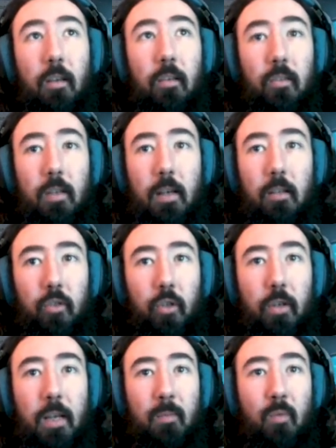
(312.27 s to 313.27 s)
So the health
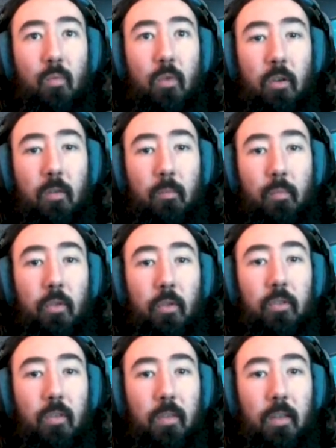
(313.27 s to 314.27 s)
should now be 1, but
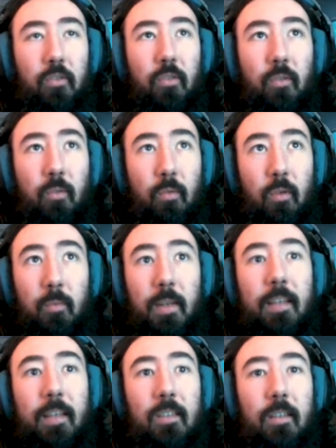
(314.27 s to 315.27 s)
there's nothing to
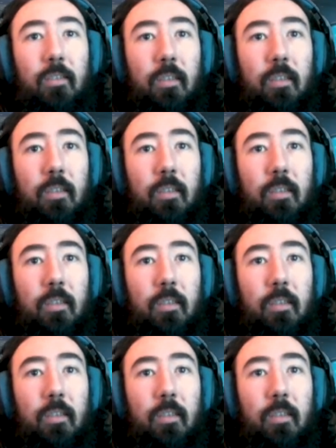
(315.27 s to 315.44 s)
update it.